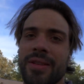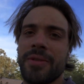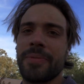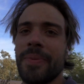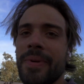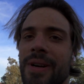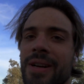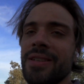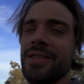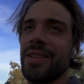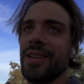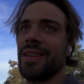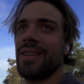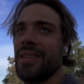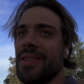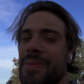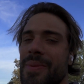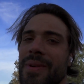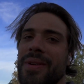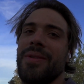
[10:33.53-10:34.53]
Project
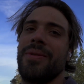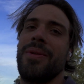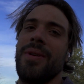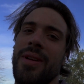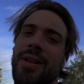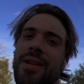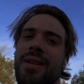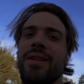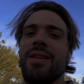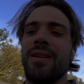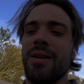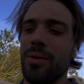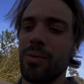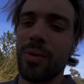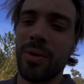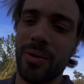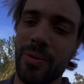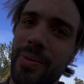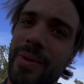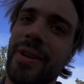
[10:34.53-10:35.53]
has been quite a
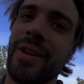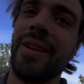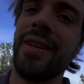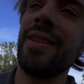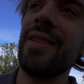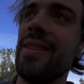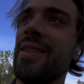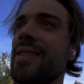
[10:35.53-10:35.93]
whirlwind.